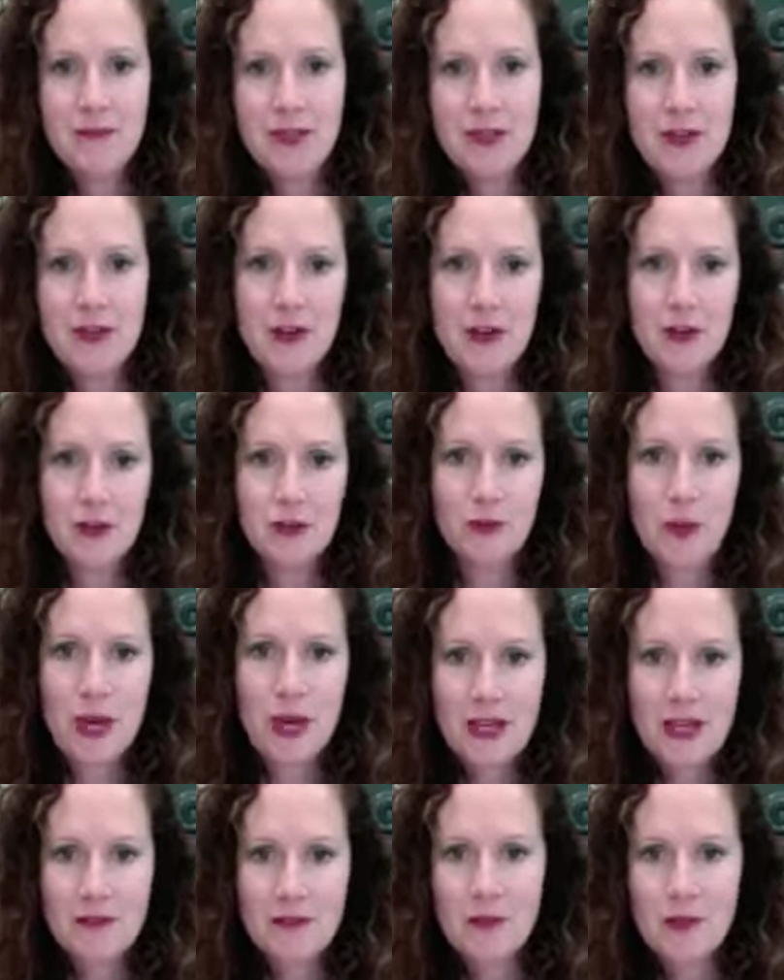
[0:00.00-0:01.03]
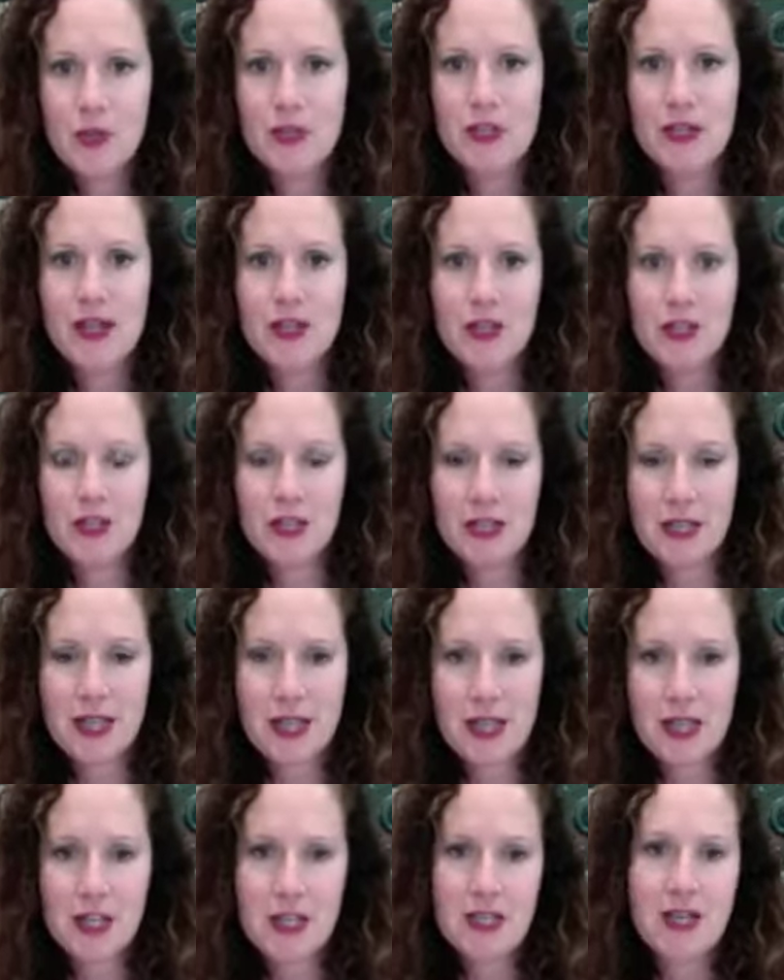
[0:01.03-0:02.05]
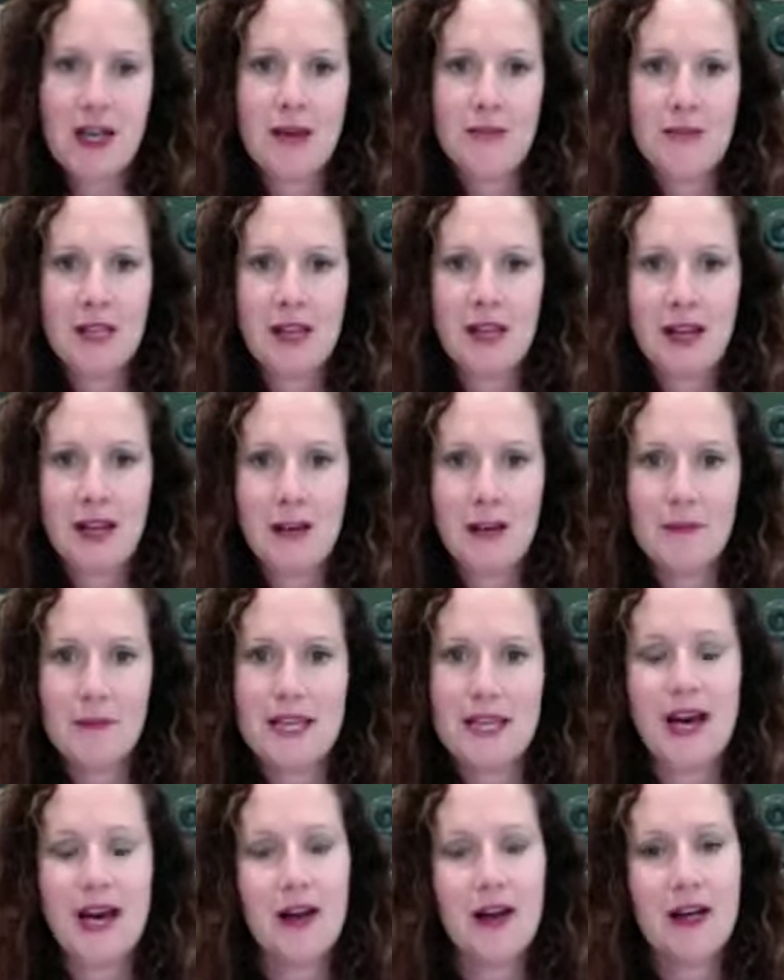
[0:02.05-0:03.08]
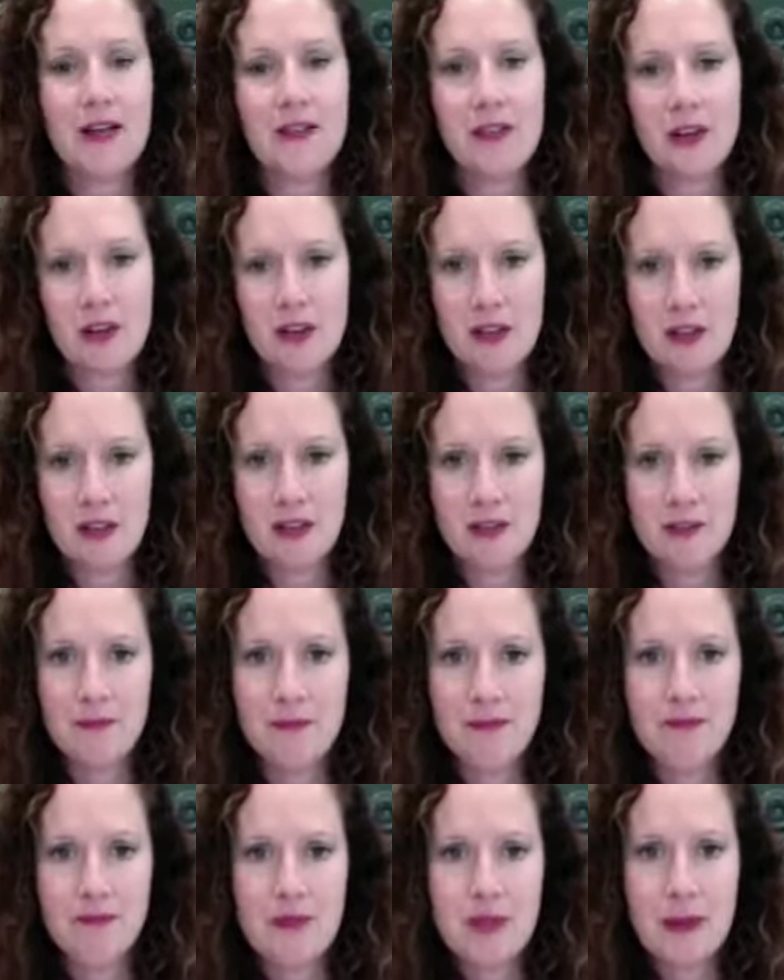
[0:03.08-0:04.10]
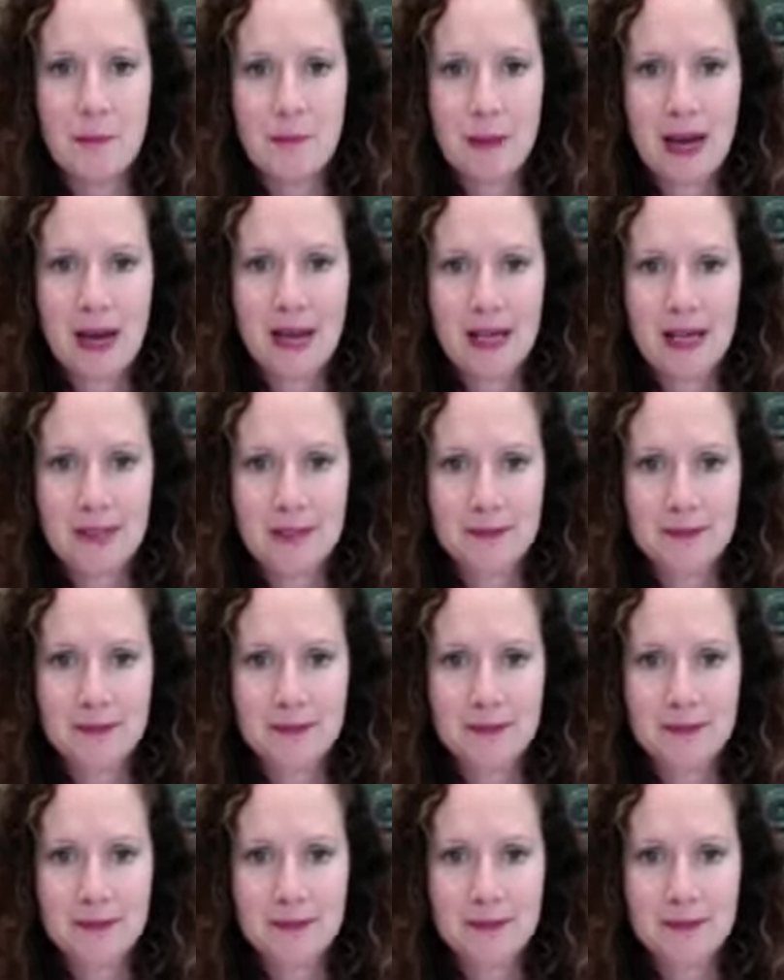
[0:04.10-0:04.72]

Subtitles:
And they're waiting for it as you're engaging them, and then it comes out and they're all buying it.